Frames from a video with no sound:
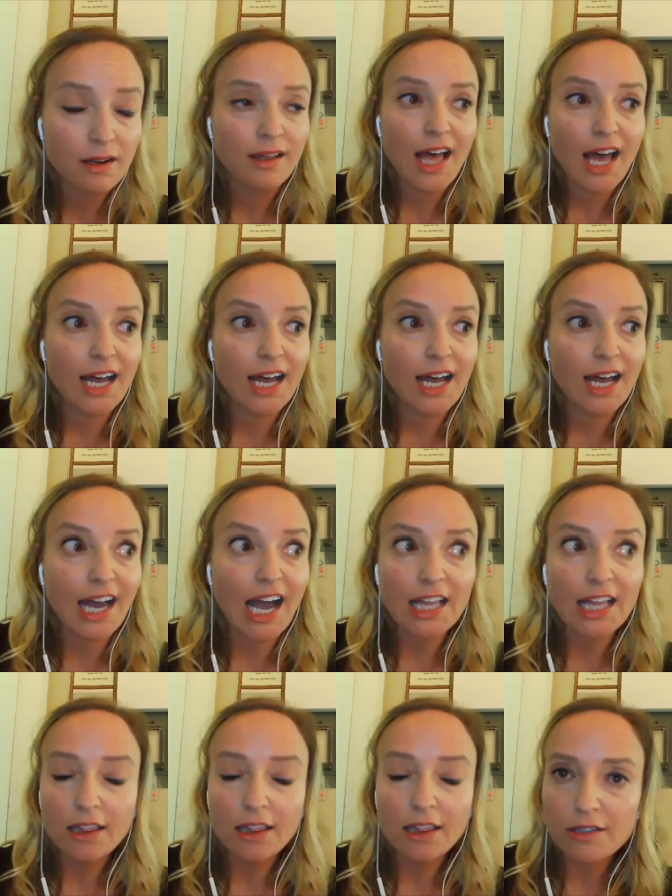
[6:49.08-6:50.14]
And
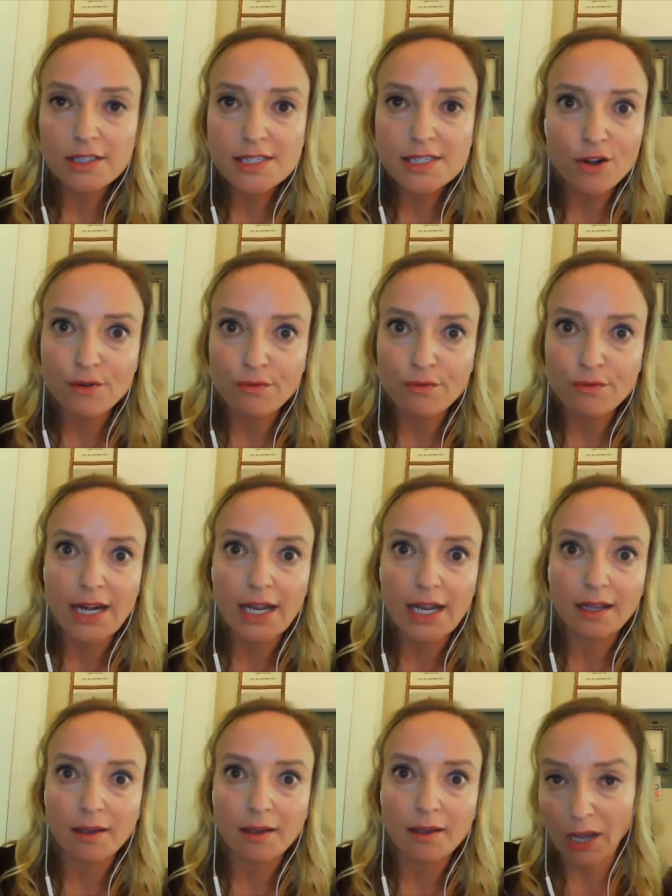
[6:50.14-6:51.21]
I literally started
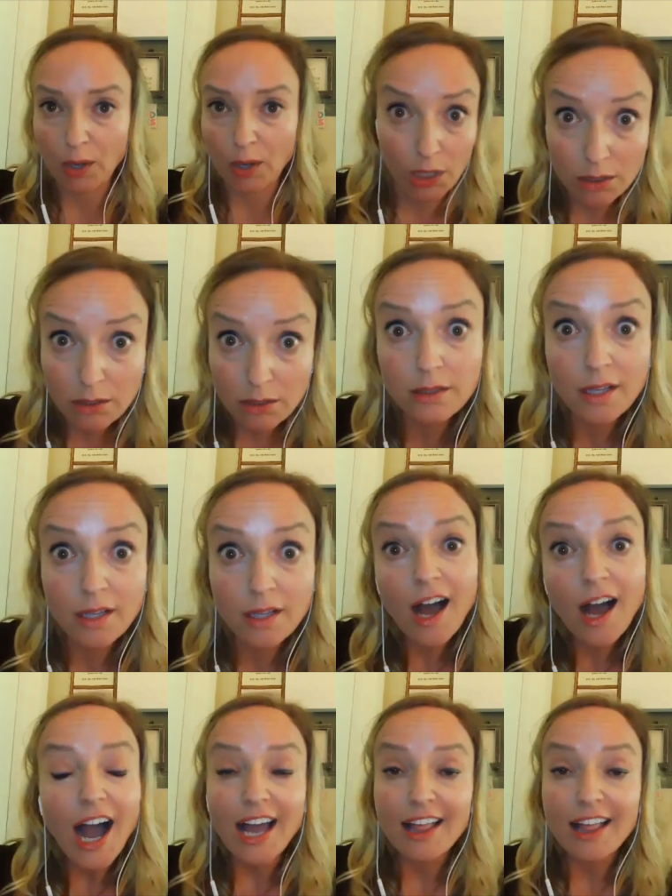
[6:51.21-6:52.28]
writing my will.
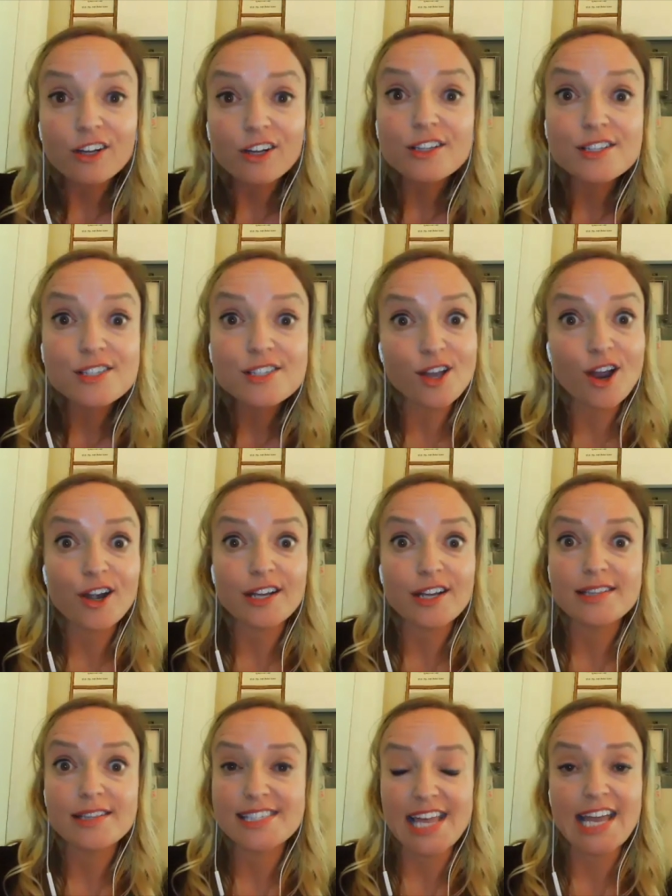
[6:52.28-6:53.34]
I literally
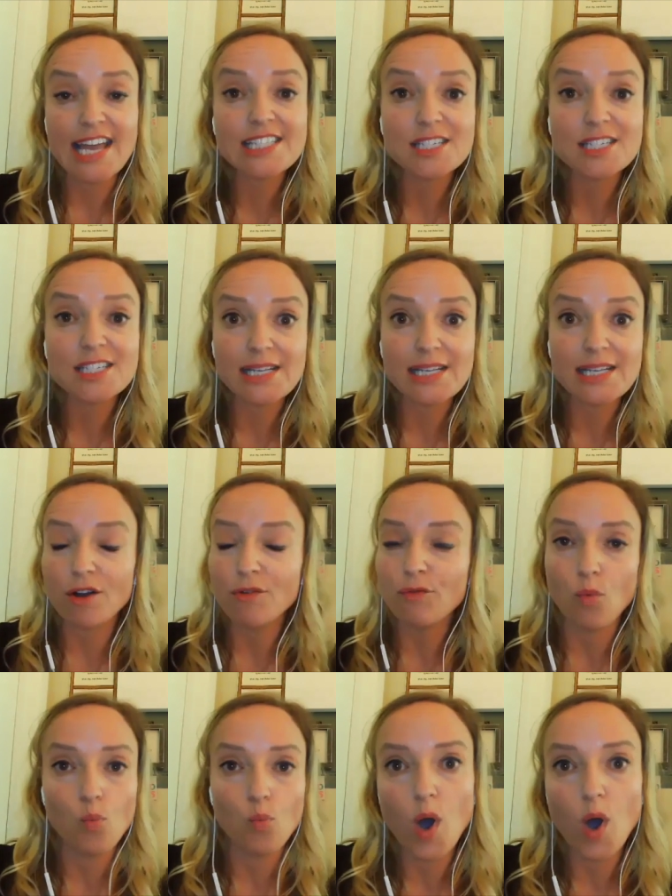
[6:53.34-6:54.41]
started saying to myself
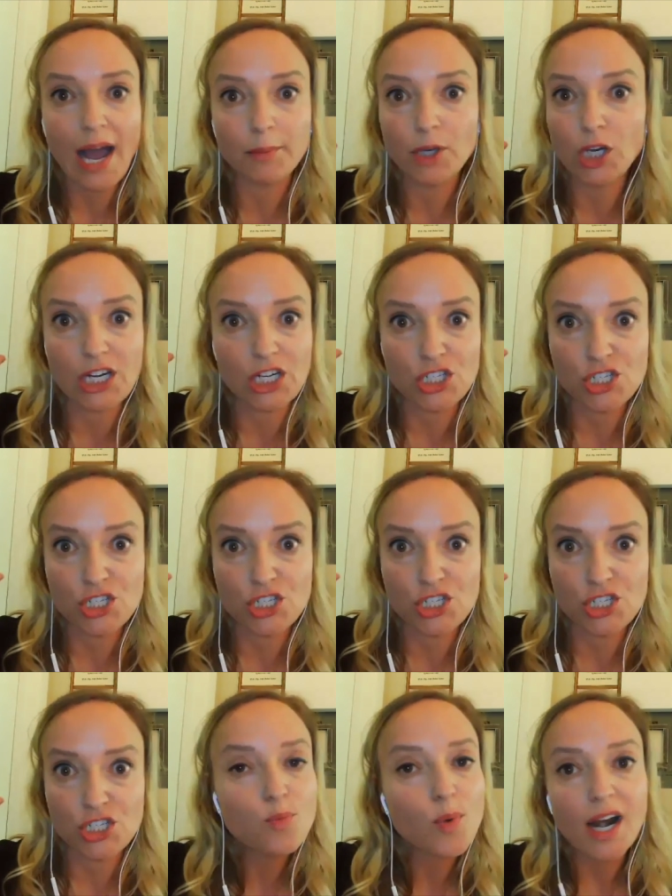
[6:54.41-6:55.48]
what I'm going to
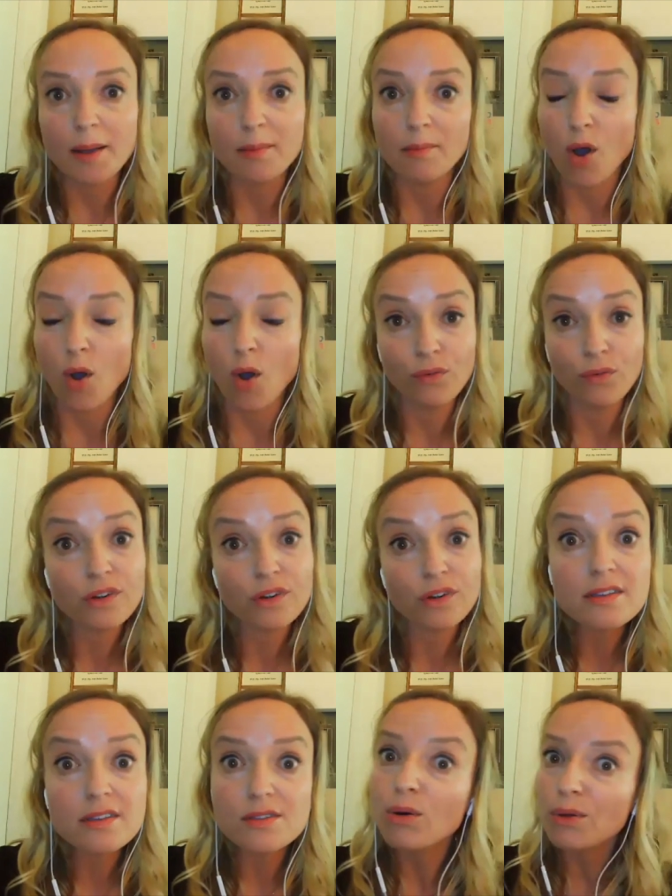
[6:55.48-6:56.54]
do when I'm over
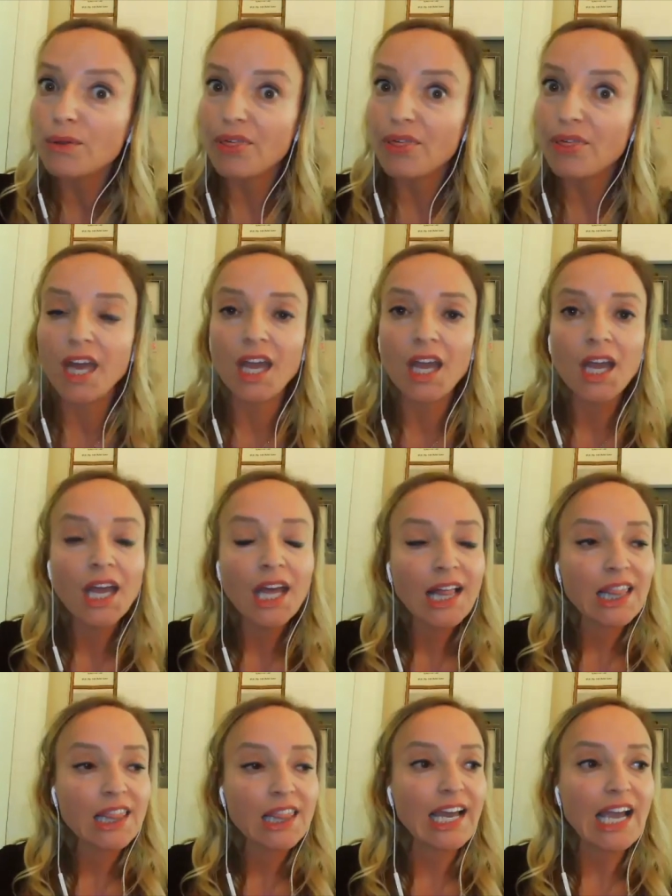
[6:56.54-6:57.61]
this whole thing.
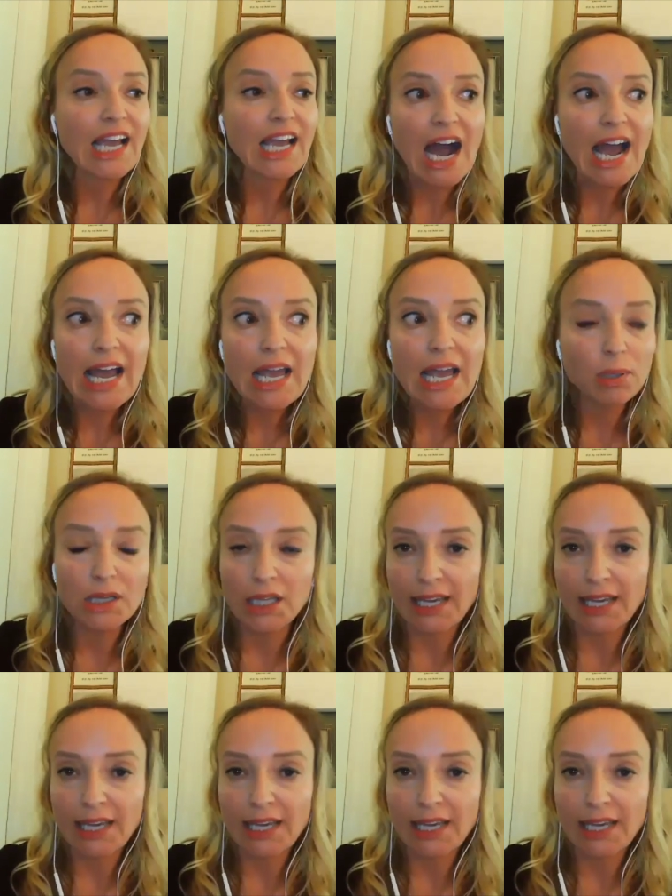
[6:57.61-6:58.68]
Like I
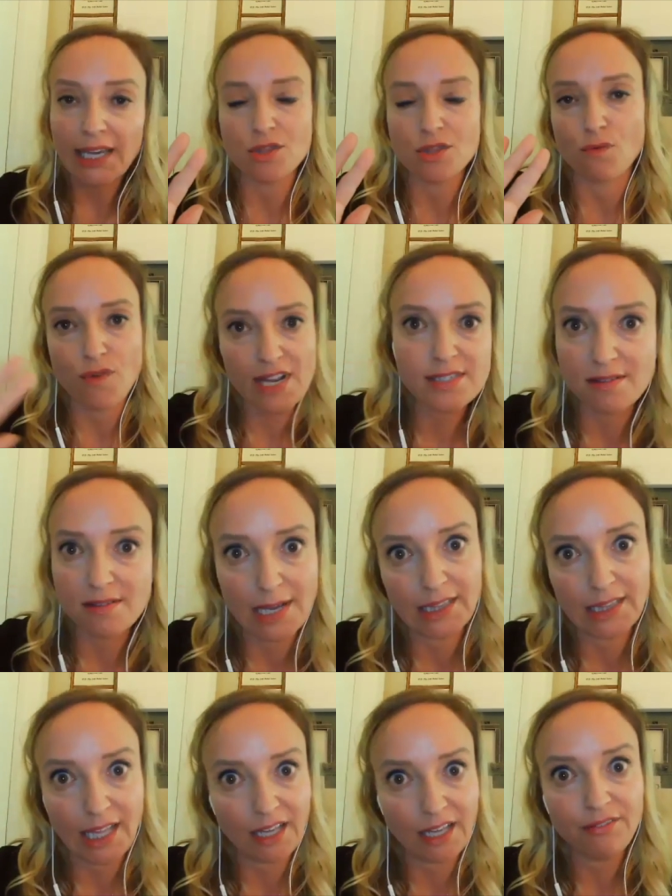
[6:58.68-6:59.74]
planned the rest of my
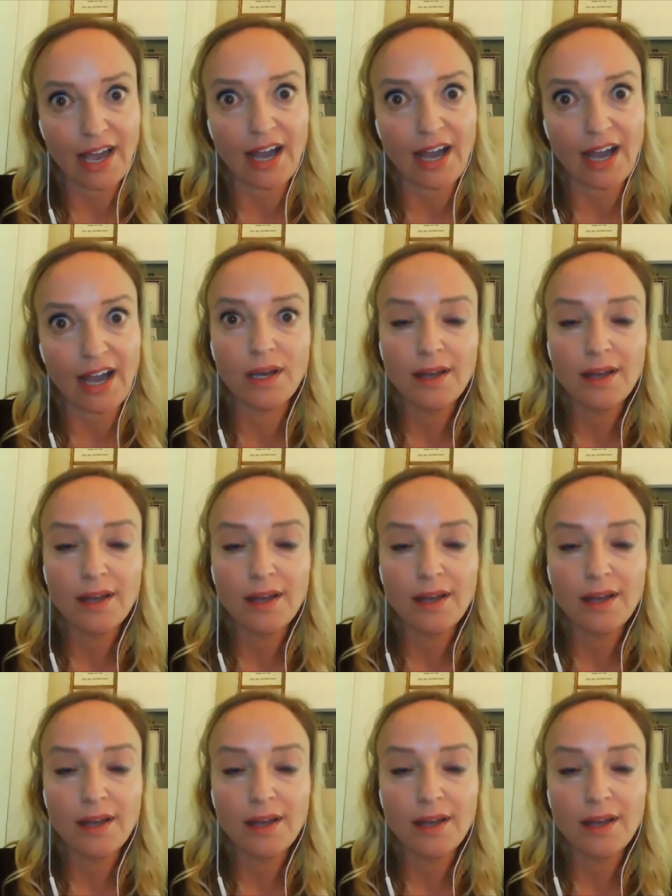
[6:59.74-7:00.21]
life out